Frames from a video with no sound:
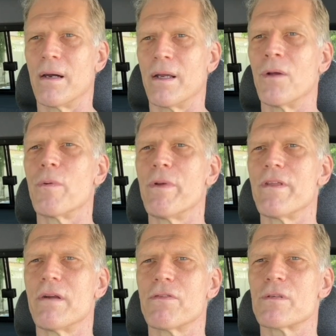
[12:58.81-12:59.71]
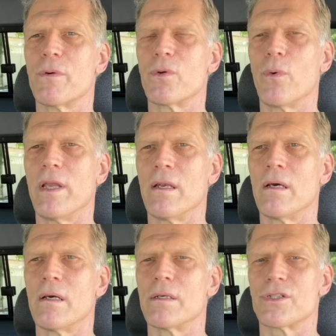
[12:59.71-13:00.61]
It would be the difference between
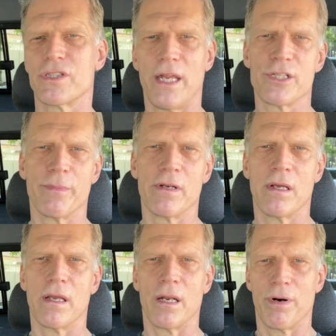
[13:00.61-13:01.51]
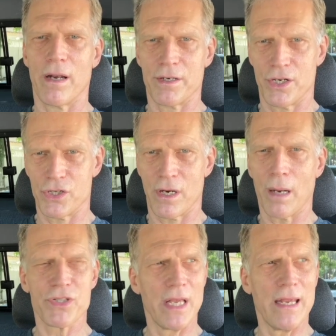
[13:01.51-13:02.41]
statesman and politician. And
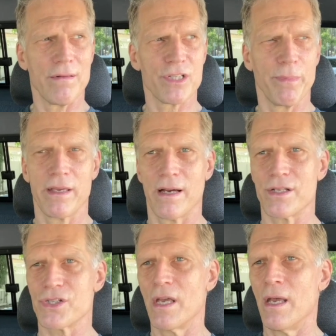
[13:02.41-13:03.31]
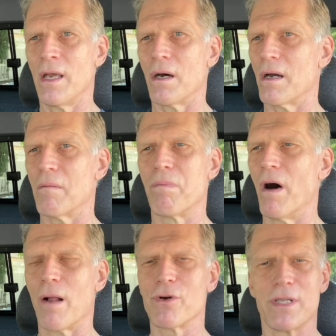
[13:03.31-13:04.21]
I'm saying this because
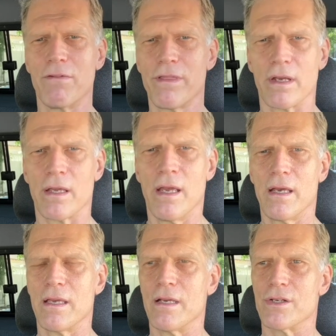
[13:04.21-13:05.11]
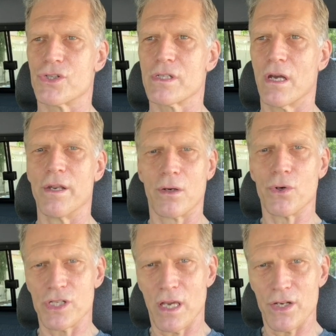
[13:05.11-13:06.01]
almost everything is a
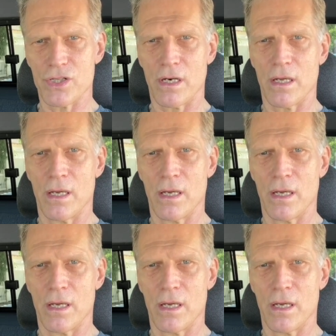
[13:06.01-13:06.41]
negotiation.